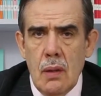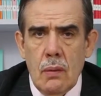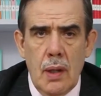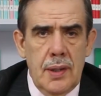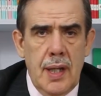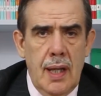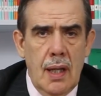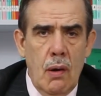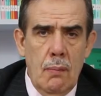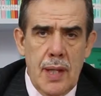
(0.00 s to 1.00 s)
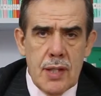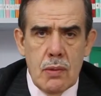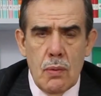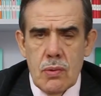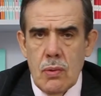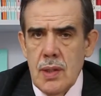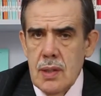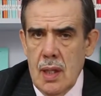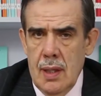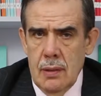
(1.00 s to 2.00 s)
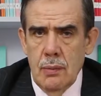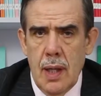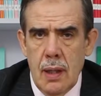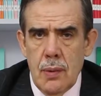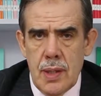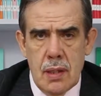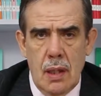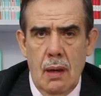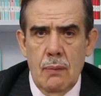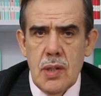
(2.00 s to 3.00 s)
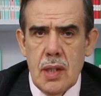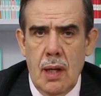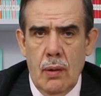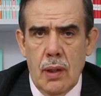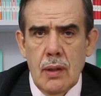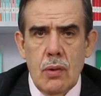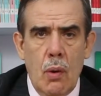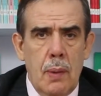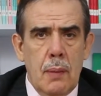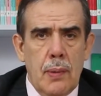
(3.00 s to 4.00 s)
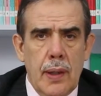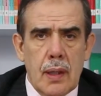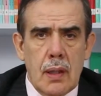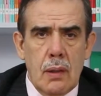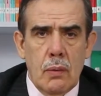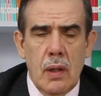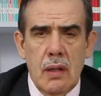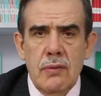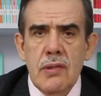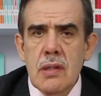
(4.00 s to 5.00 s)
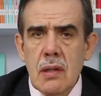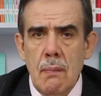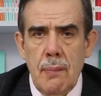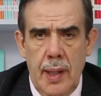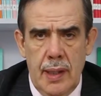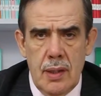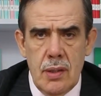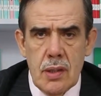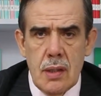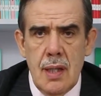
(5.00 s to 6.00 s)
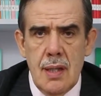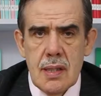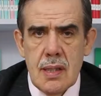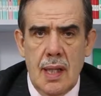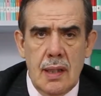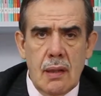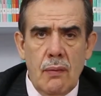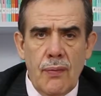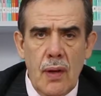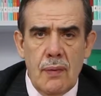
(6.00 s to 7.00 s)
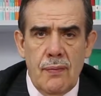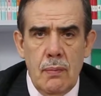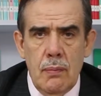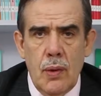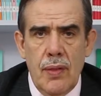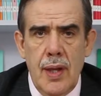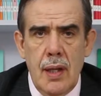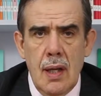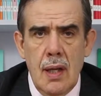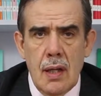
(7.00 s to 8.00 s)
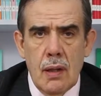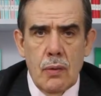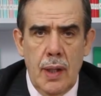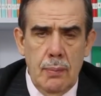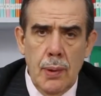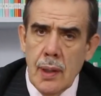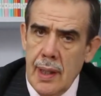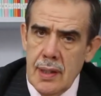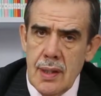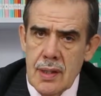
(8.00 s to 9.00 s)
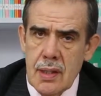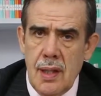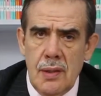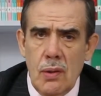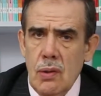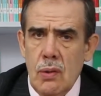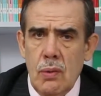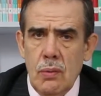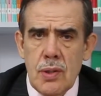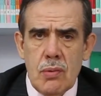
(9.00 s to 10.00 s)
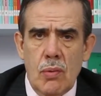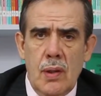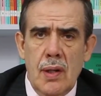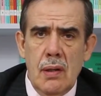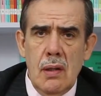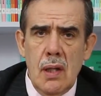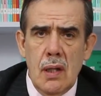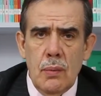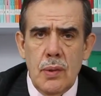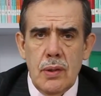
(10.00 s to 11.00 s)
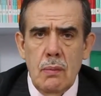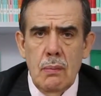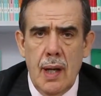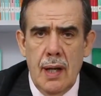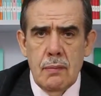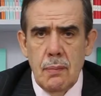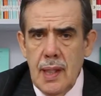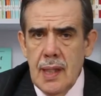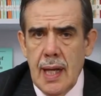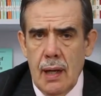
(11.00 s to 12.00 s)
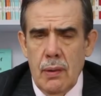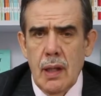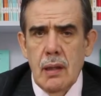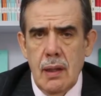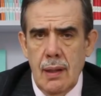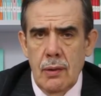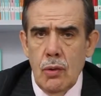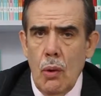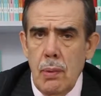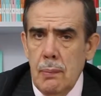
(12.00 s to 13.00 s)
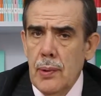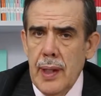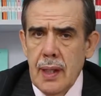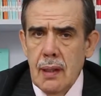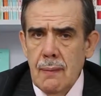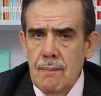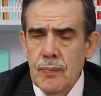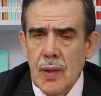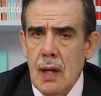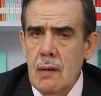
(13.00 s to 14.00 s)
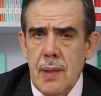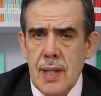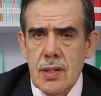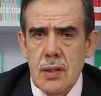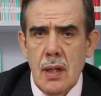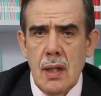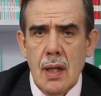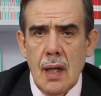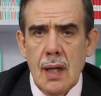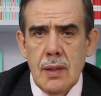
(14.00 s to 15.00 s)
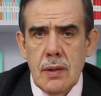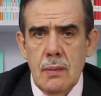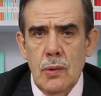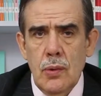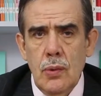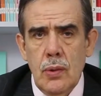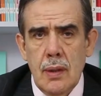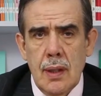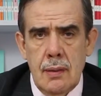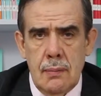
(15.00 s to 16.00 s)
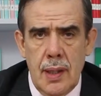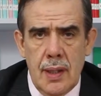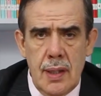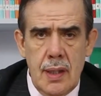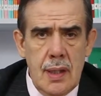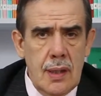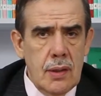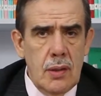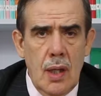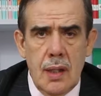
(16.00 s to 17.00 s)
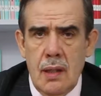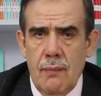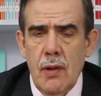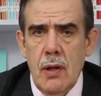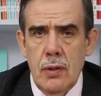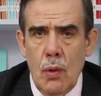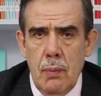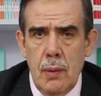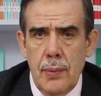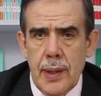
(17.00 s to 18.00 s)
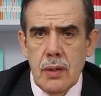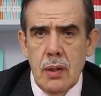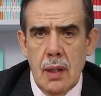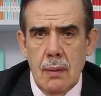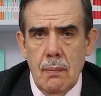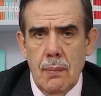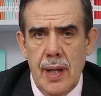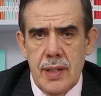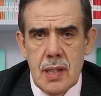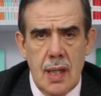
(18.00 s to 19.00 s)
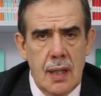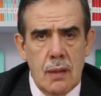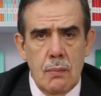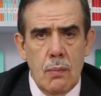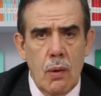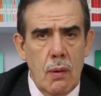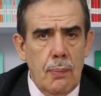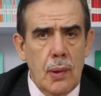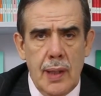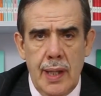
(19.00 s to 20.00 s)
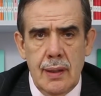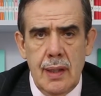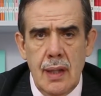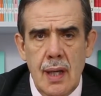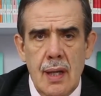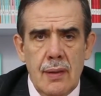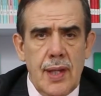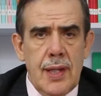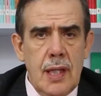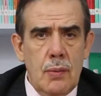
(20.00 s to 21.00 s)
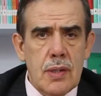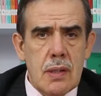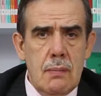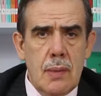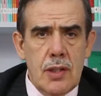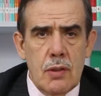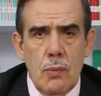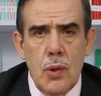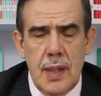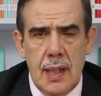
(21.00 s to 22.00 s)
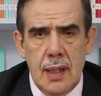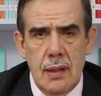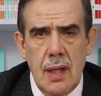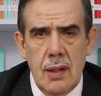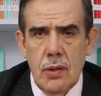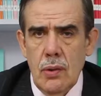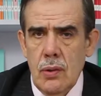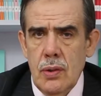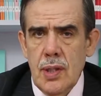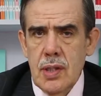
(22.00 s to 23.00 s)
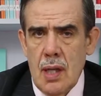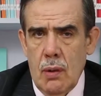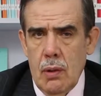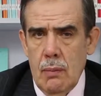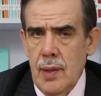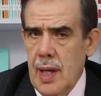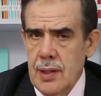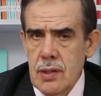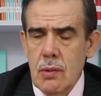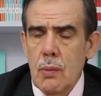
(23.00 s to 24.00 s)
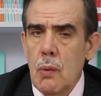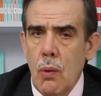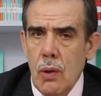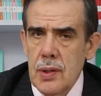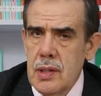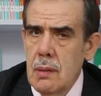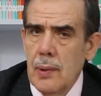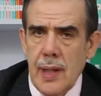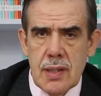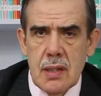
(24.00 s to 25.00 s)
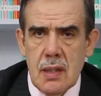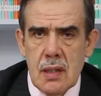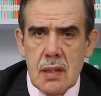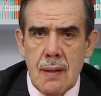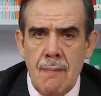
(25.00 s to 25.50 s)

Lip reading: One day, our Master Rasûlullah sallallahu alaihi wasallam was carrying adobe brick. One of his companions, standing in front of him with the great politeness, said, "O Rasûlullah, would you mind me carrying the adobe brick?" Our Master, Khatam-ul-Anbiya, did not give the adobe brick to him by saying more politely that he was in much more need to earn the sawab, that is, the rewards, the blessings.